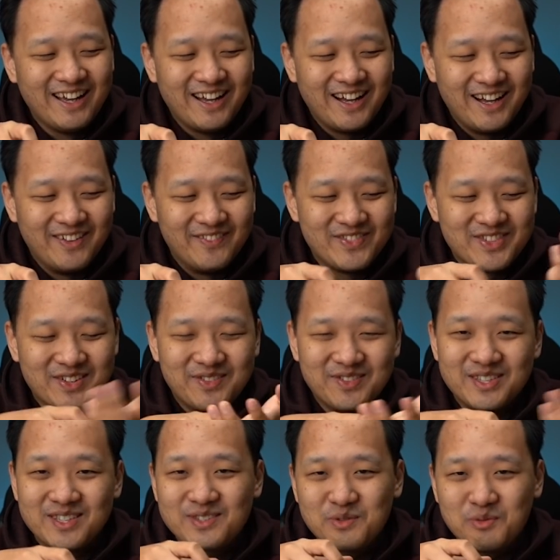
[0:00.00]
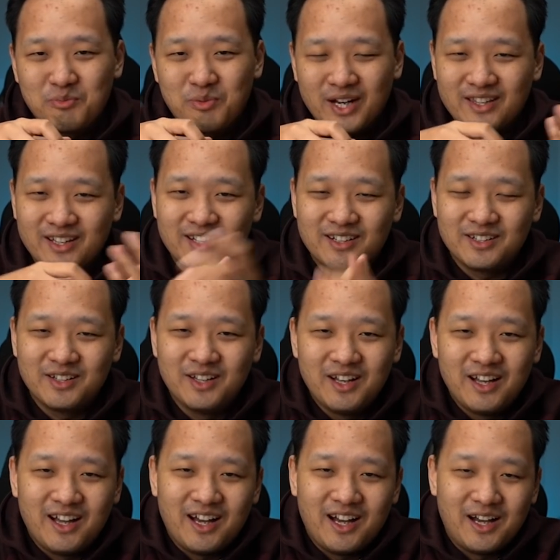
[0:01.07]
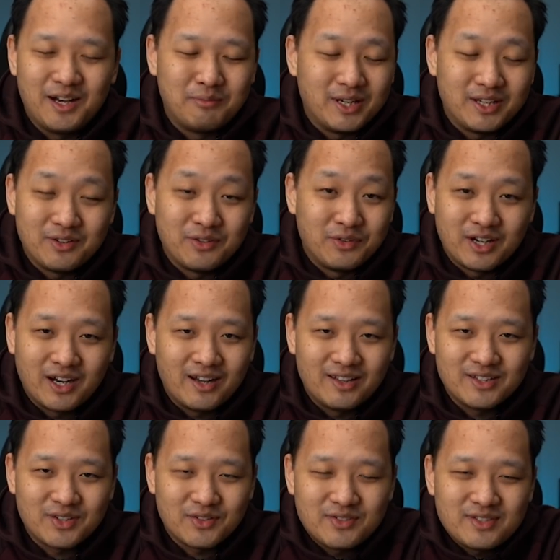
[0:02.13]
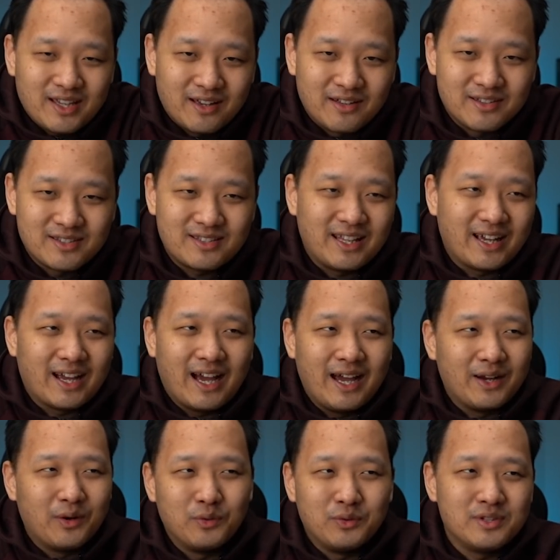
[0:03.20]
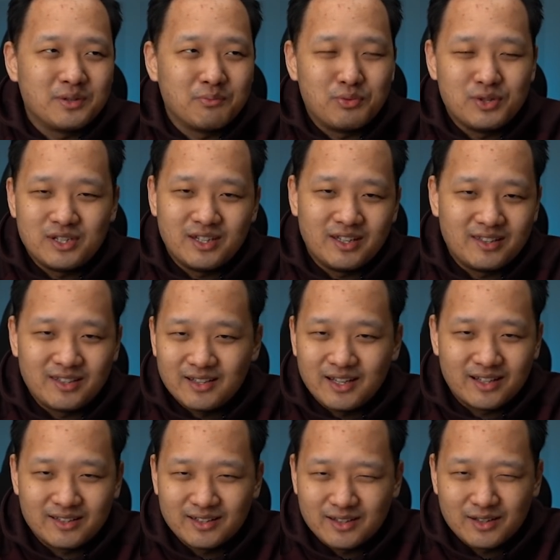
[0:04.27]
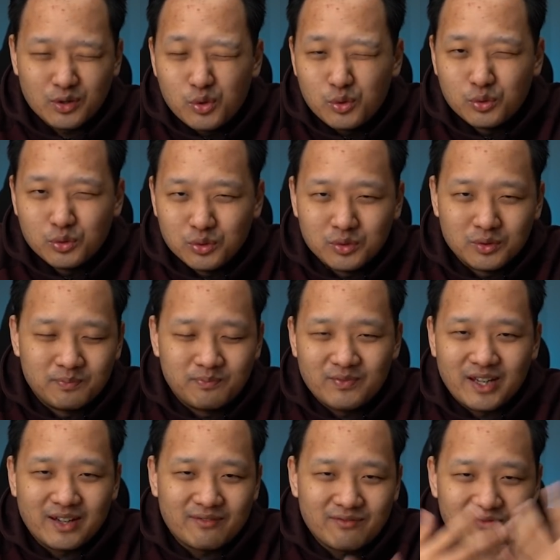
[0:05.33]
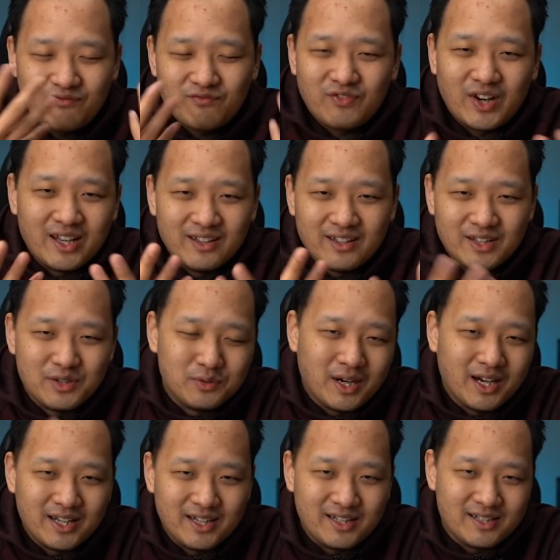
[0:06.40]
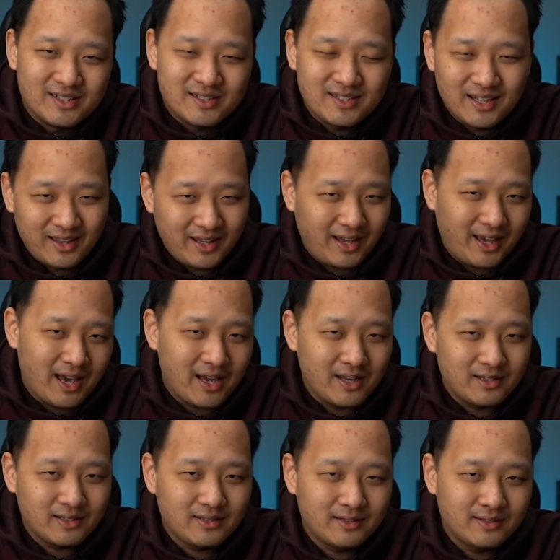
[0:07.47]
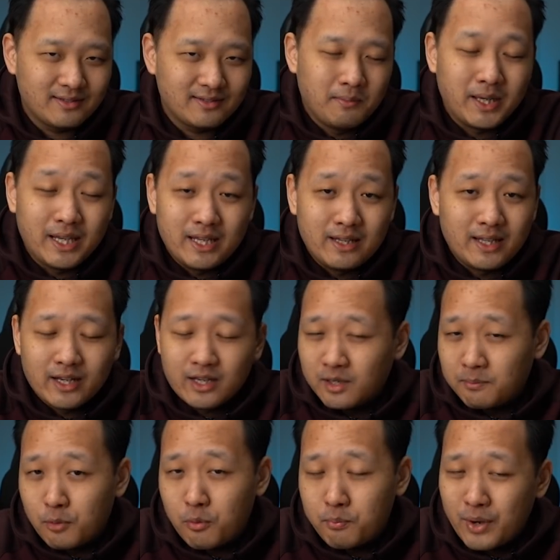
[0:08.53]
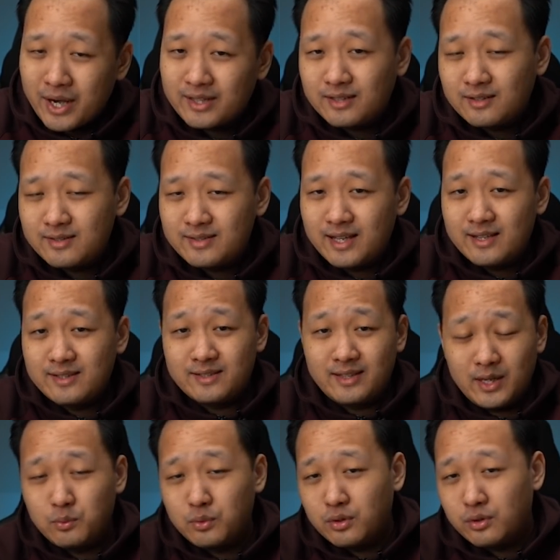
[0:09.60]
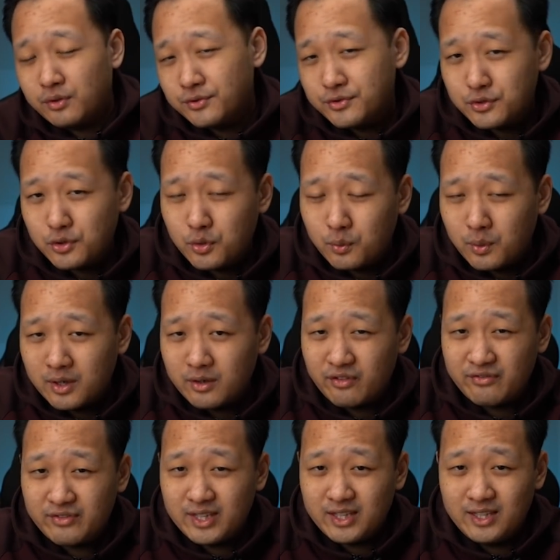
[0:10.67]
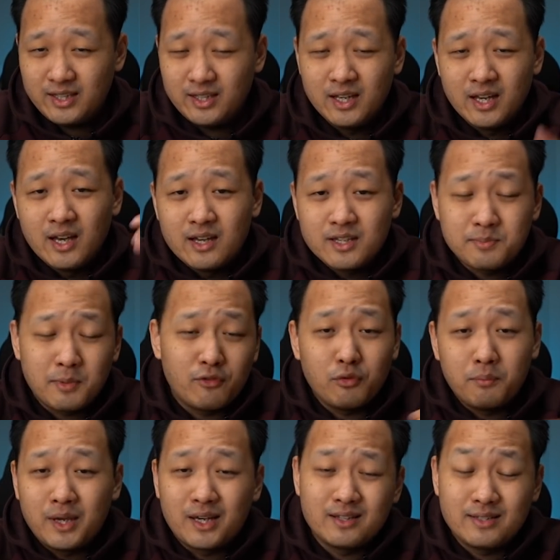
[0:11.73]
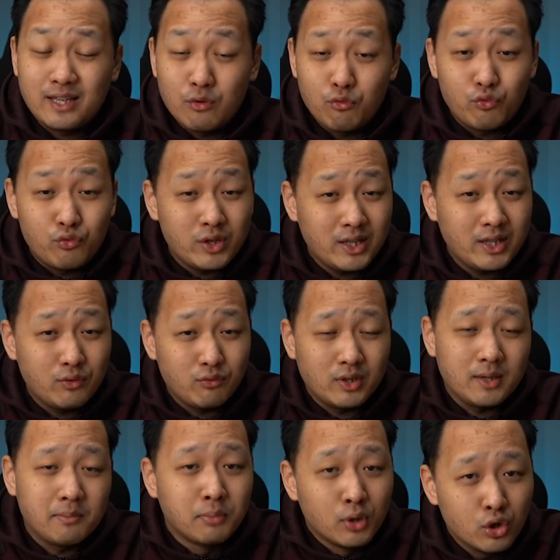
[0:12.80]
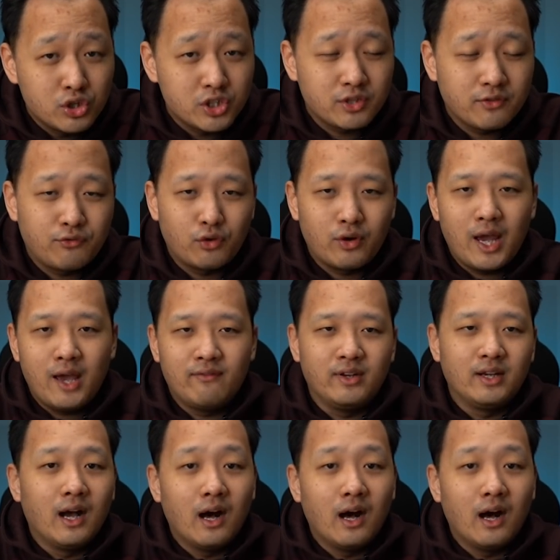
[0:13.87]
So it wasn't super practical. But regardless of sales, I always appreciated the cool, fun new ideas that they had. But in a more practical sense, they were also one of the smartphone makers that really pushed for having